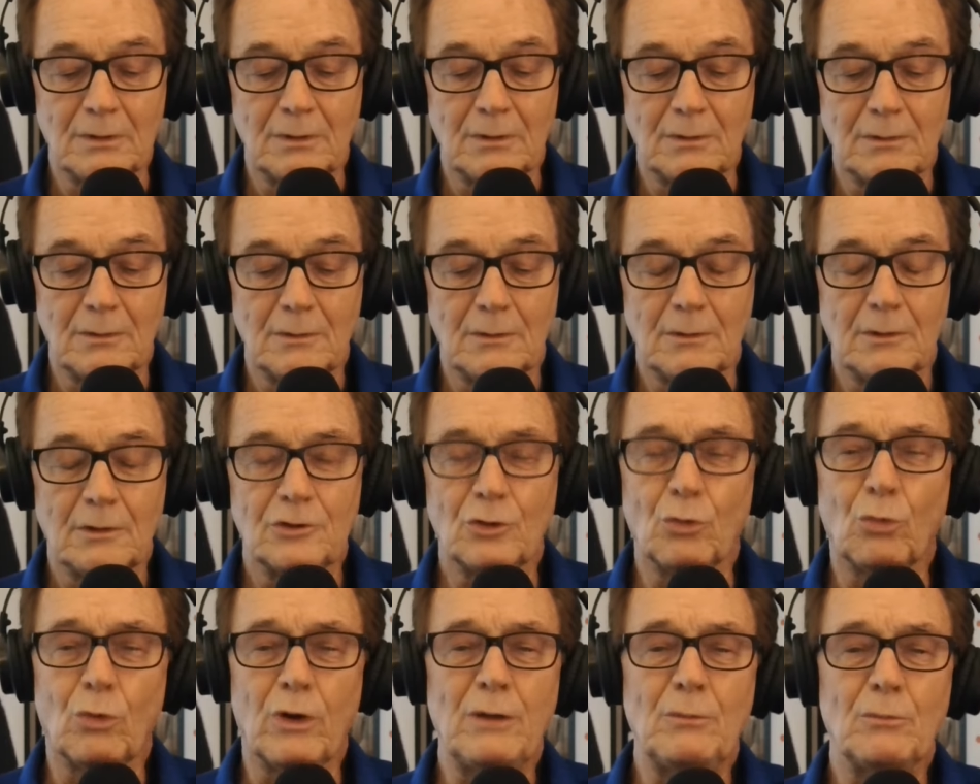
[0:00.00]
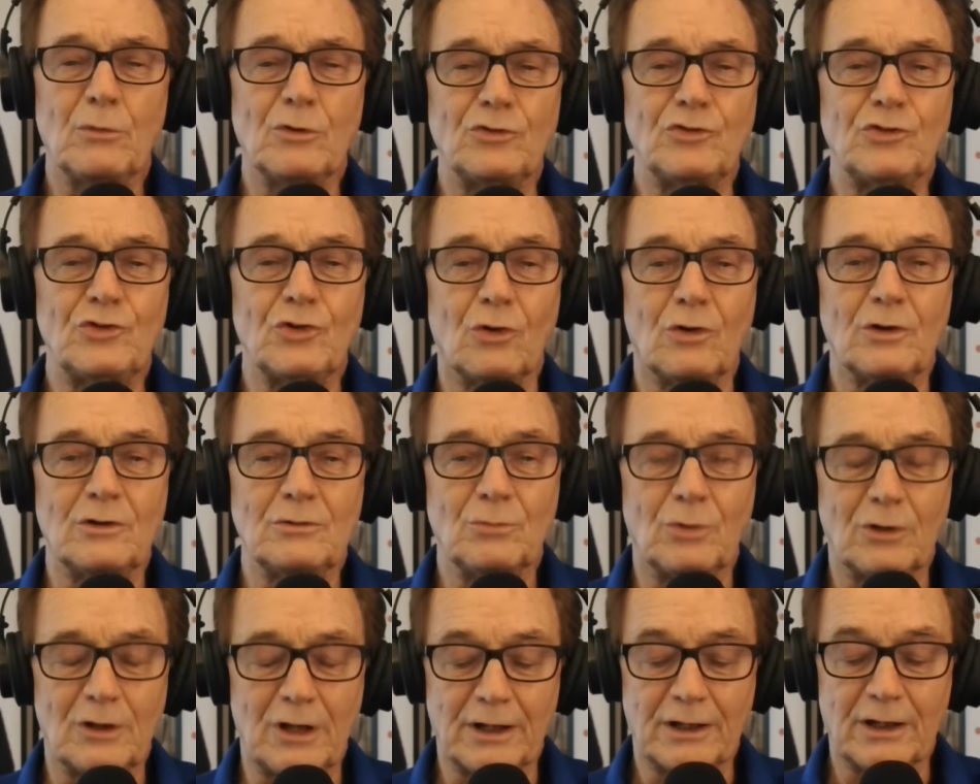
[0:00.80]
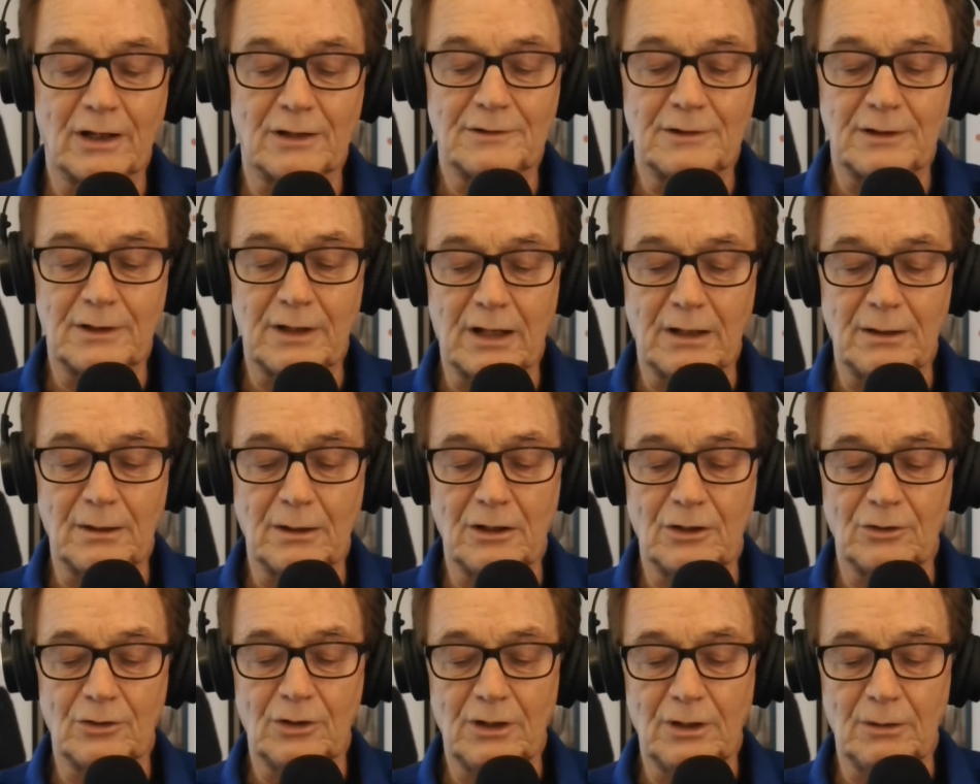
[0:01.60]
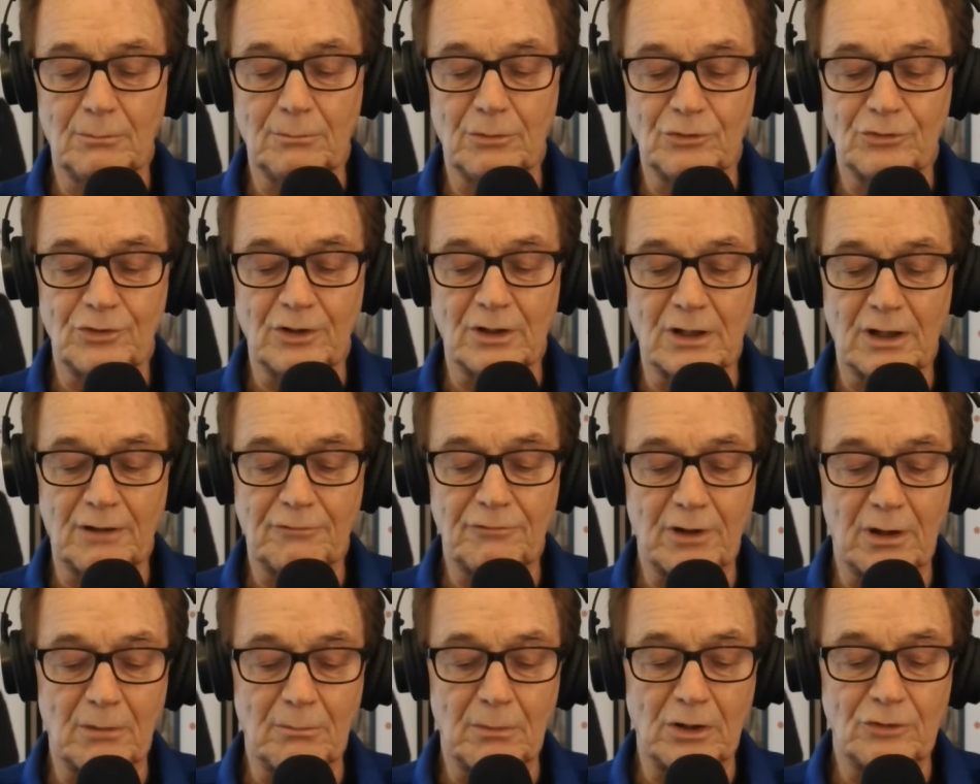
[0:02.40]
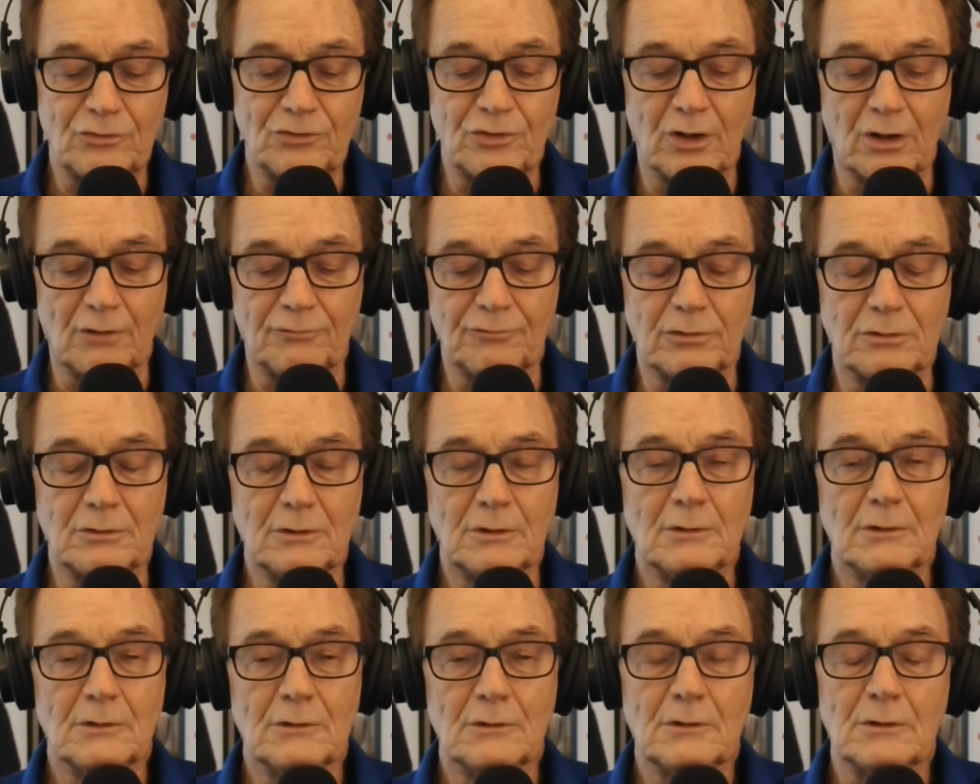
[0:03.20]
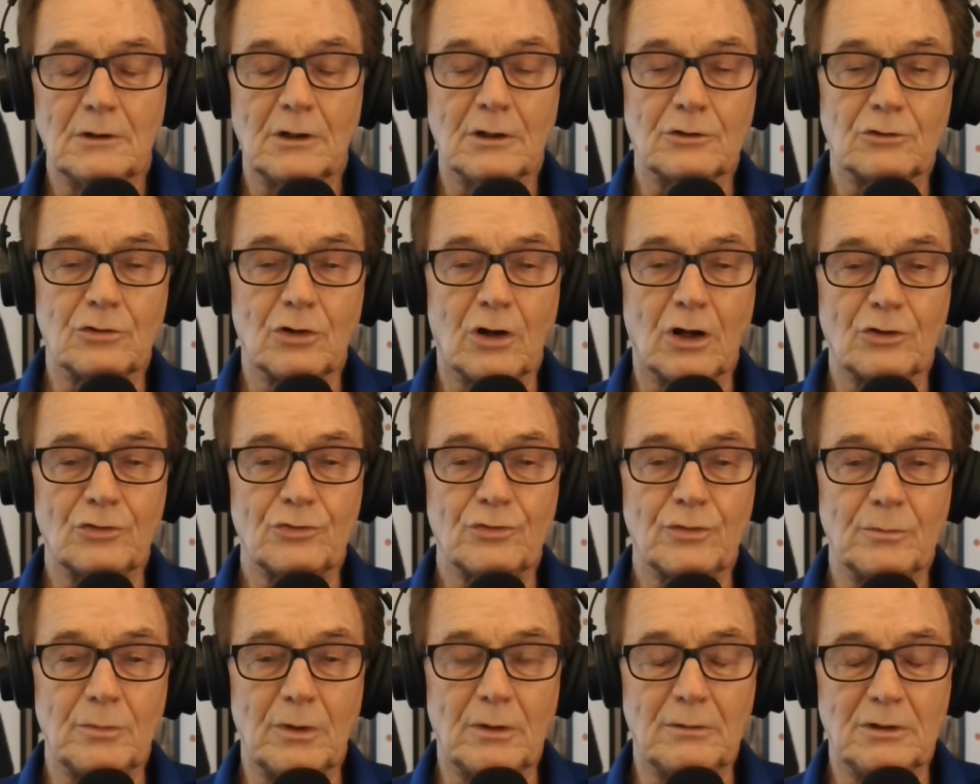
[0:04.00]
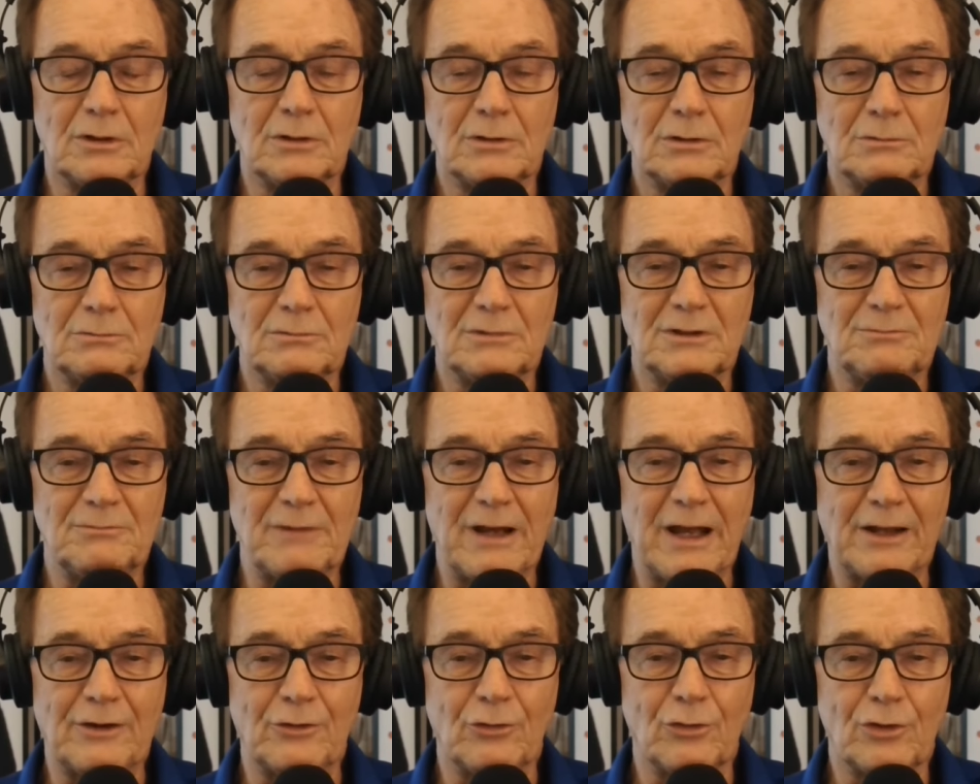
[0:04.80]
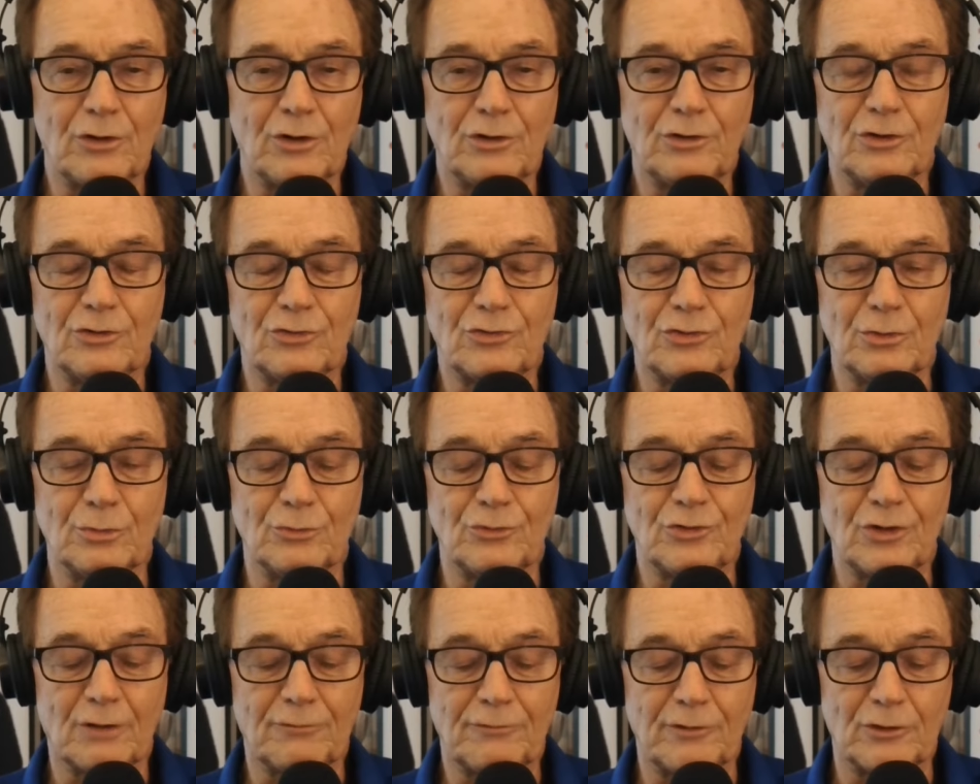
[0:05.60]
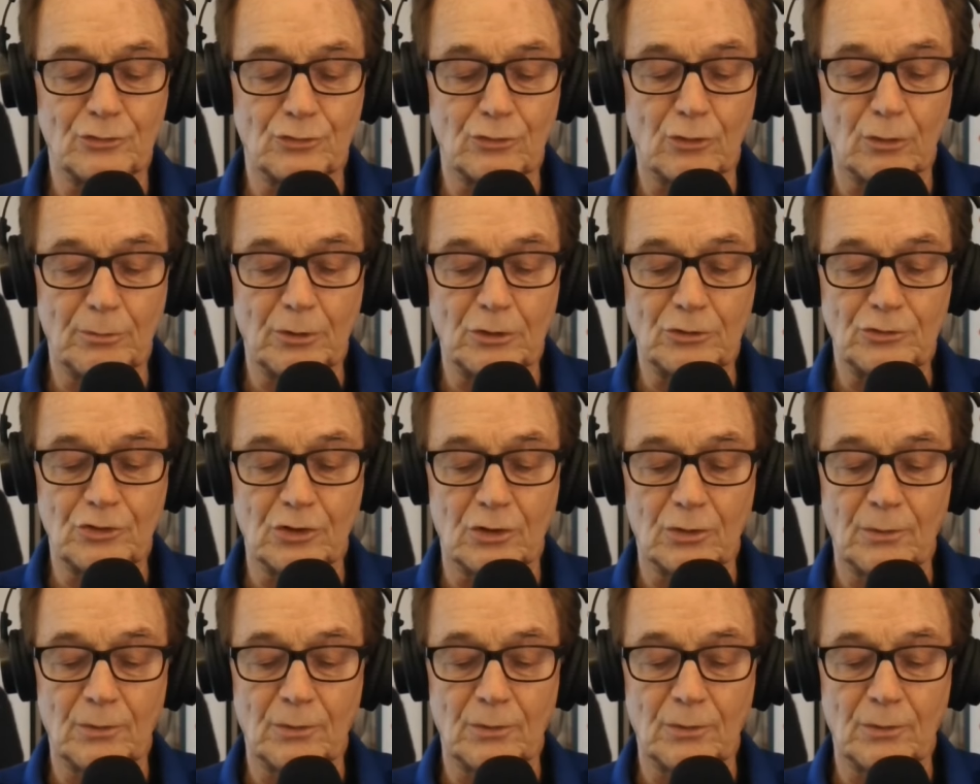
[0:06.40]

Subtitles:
The wait was short when I got to that embassy, and I found myself across from a man who introduced himself as Roberto,